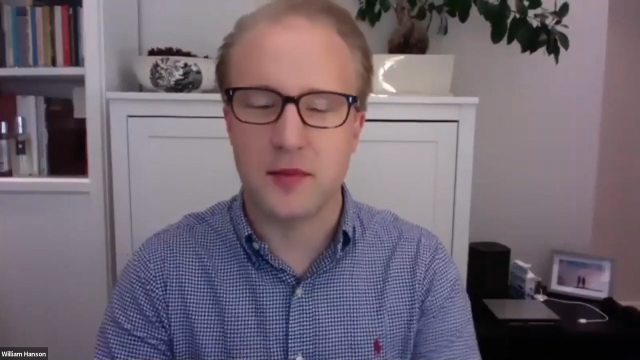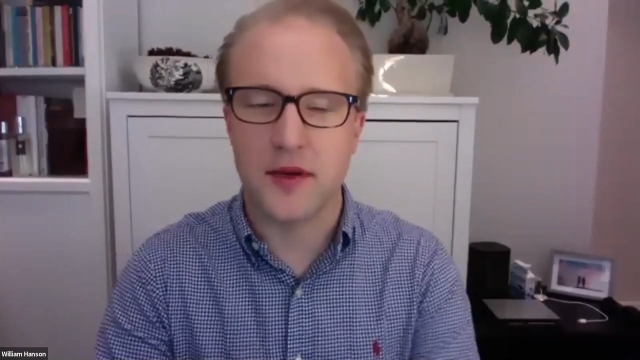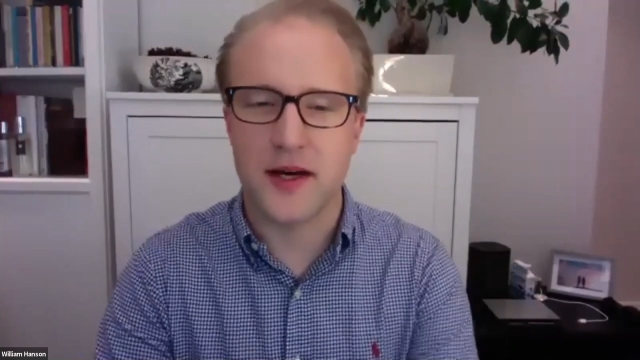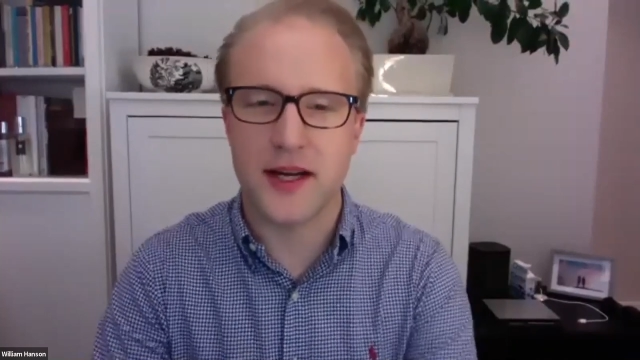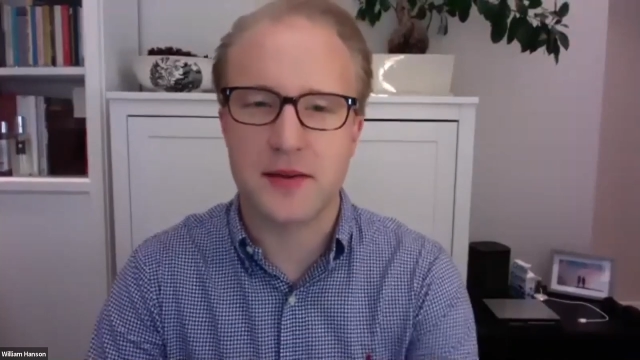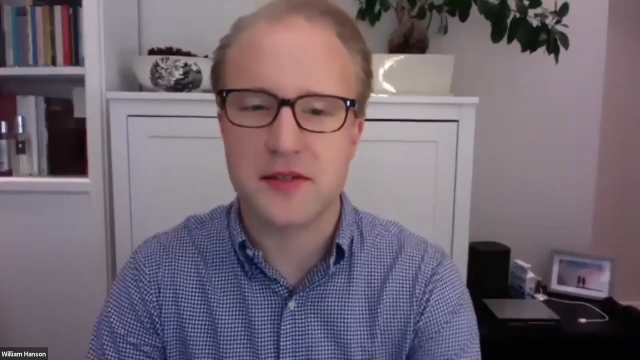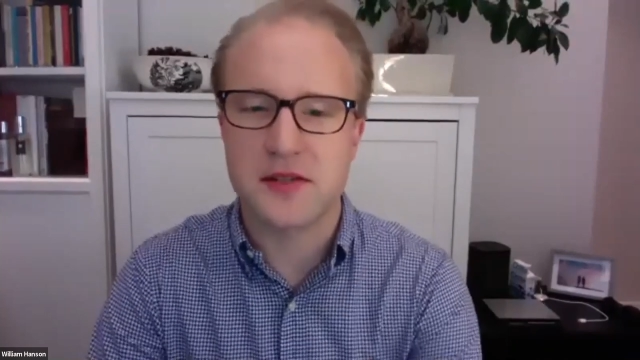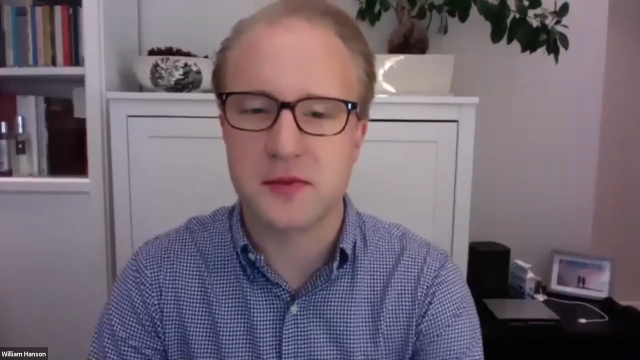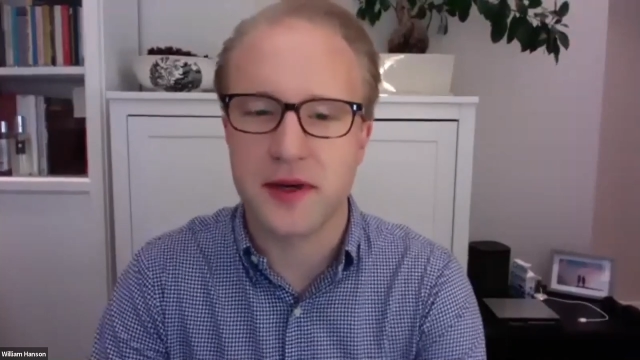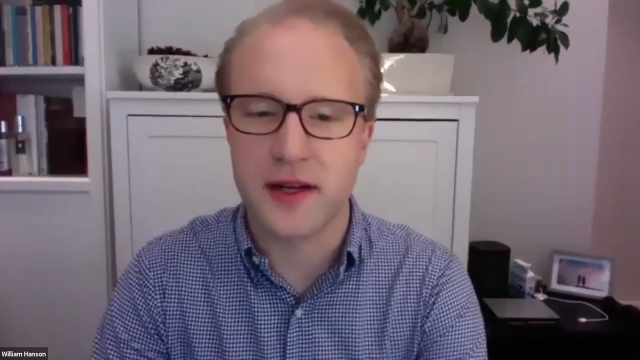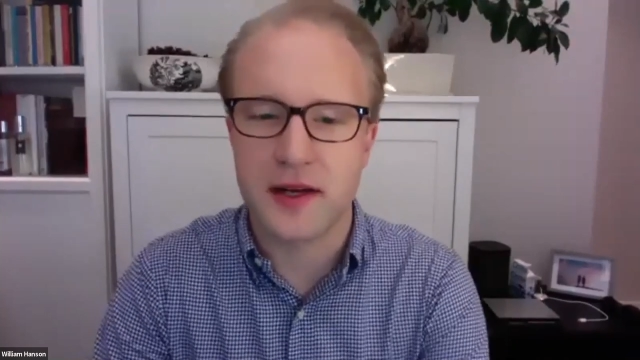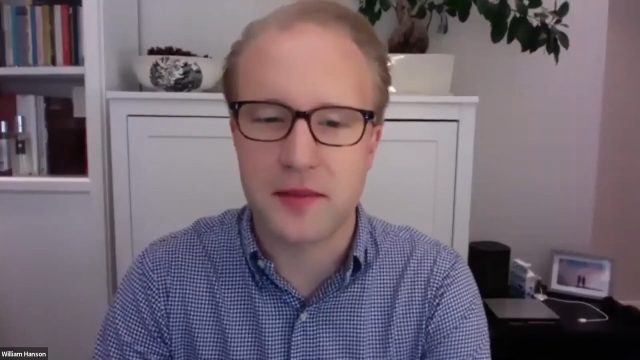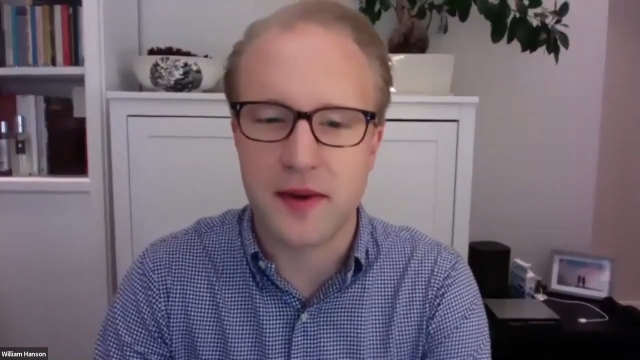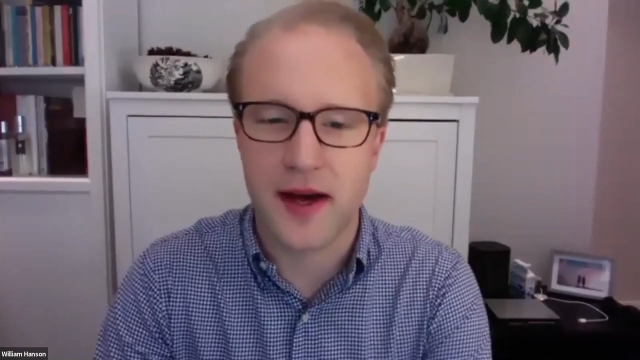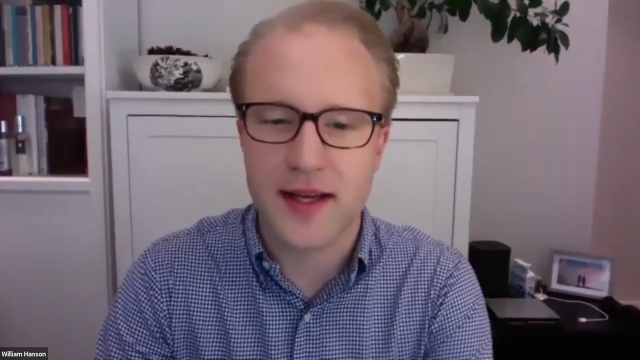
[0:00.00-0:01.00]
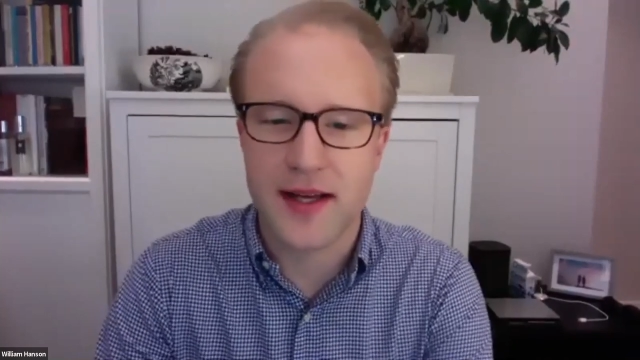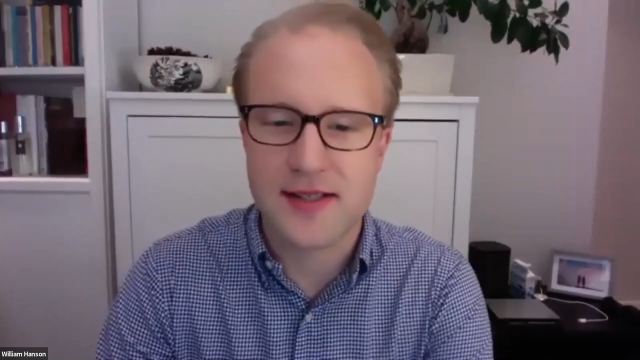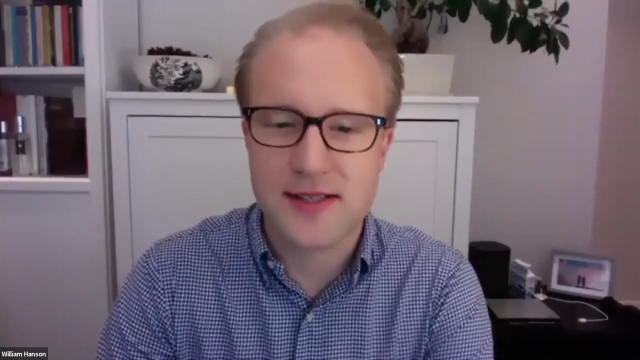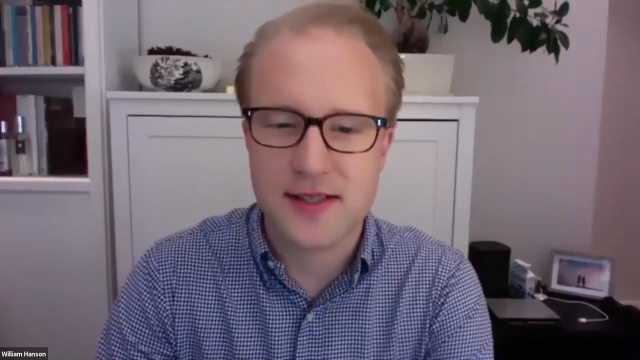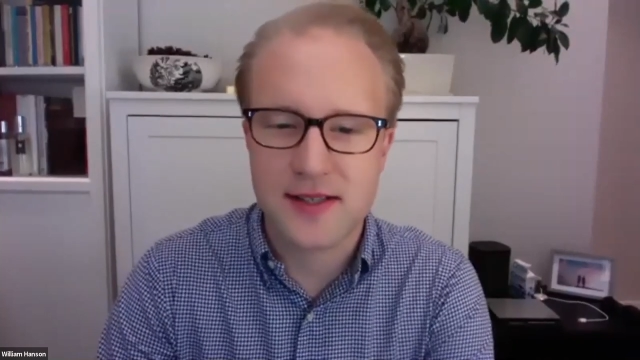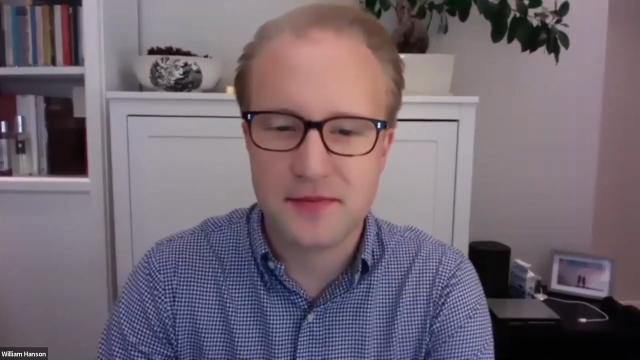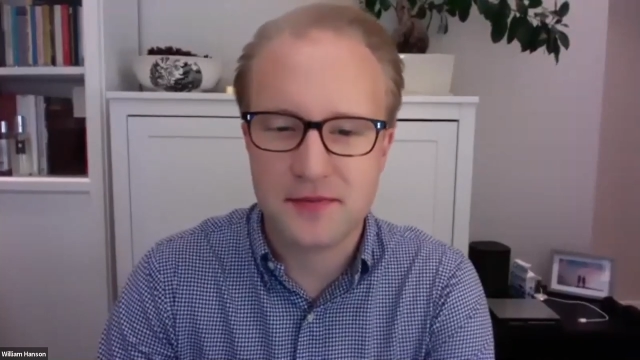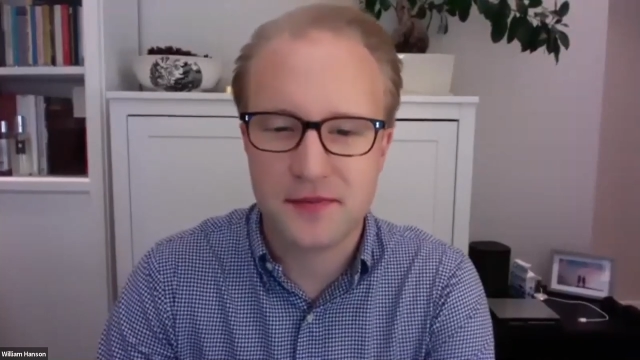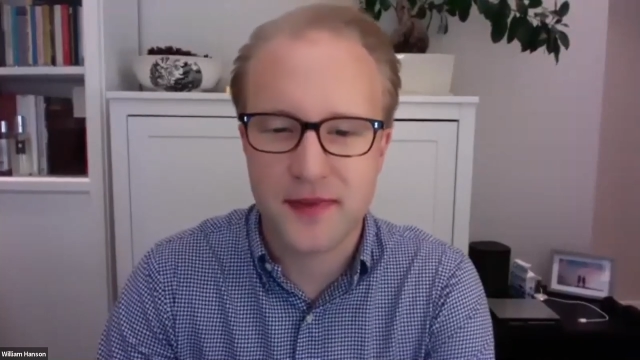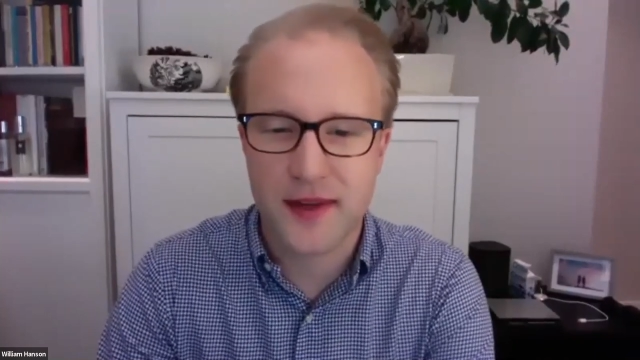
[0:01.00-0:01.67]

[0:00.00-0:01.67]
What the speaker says: My name is William Hanson,